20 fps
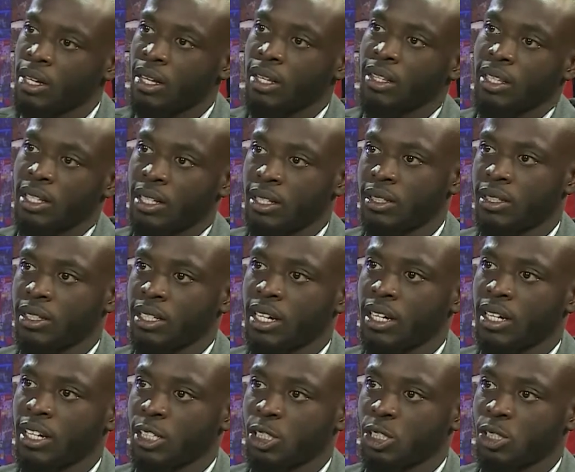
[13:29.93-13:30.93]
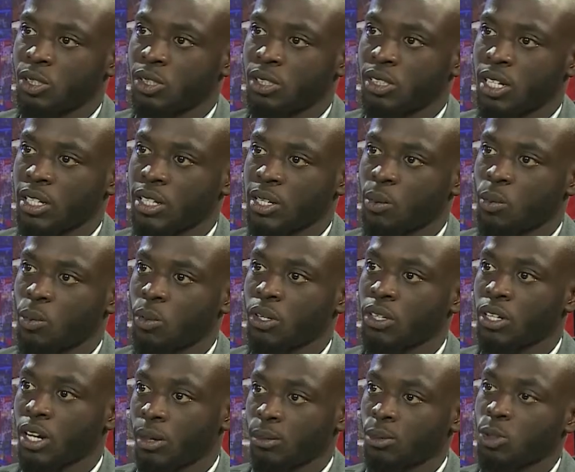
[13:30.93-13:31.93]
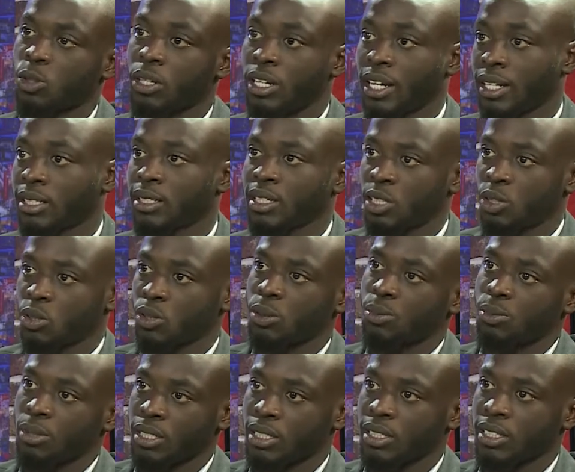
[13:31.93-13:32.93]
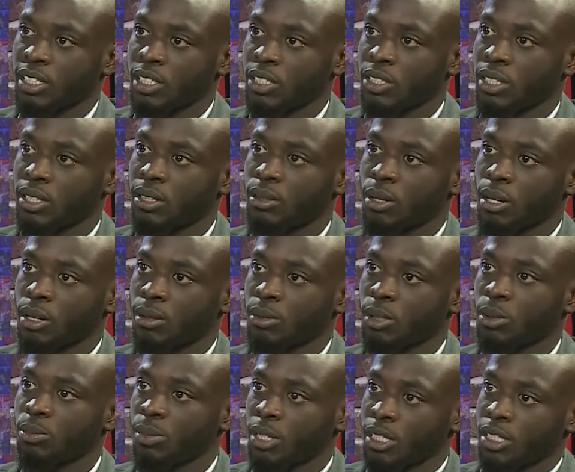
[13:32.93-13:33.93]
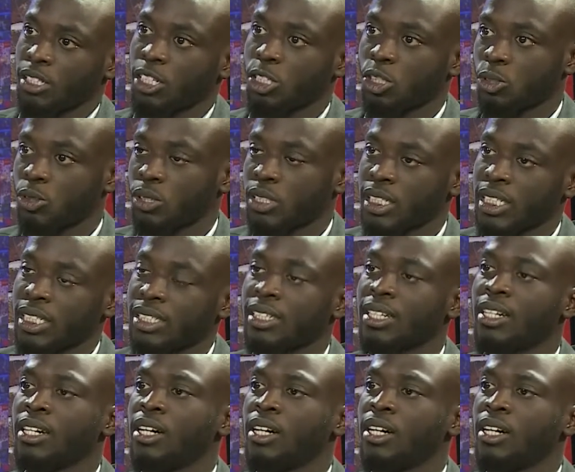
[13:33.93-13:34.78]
the elections that he won to get into the presidential seat